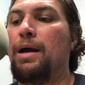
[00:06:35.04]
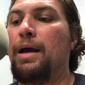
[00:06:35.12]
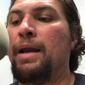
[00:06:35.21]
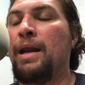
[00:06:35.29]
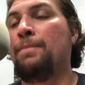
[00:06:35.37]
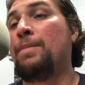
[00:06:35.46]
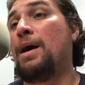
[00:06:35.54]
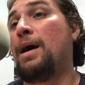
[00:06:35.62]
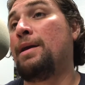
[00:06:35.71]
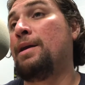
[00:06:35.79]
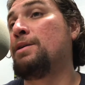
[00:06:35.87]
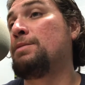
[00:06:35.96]
And
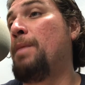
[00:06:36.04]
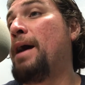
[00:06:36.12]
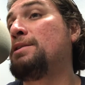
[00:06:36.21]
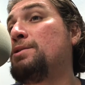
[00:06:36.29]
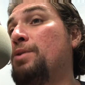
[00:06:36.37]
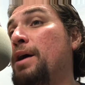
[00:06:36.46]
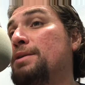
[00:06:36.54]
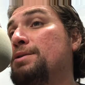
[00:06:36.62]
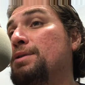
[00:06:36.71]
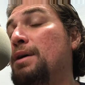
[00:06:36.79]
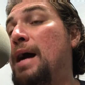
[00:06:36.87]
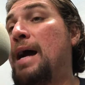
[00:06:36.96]
here's my
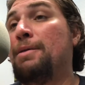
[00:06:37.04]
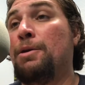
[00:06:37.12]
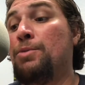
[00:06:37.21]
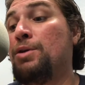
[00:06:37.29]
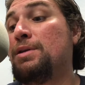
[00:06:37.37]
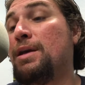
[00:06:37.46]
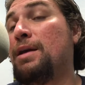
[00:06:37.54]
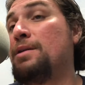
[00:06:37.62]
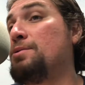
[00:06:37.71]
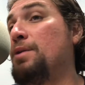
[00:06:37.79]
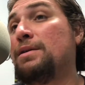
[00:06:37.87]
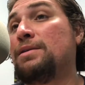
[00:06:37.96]
stretch. The music
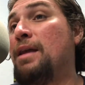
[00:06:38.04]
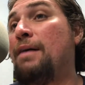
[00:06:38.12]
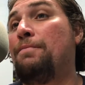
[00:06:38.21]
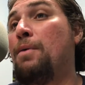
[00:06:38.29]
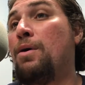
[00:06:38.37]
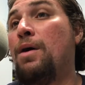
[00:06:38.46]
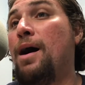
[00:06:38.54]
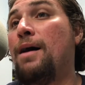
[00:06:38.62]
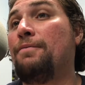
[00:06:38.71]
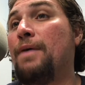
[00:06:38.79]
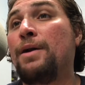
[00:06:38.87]
industry isn't that far off.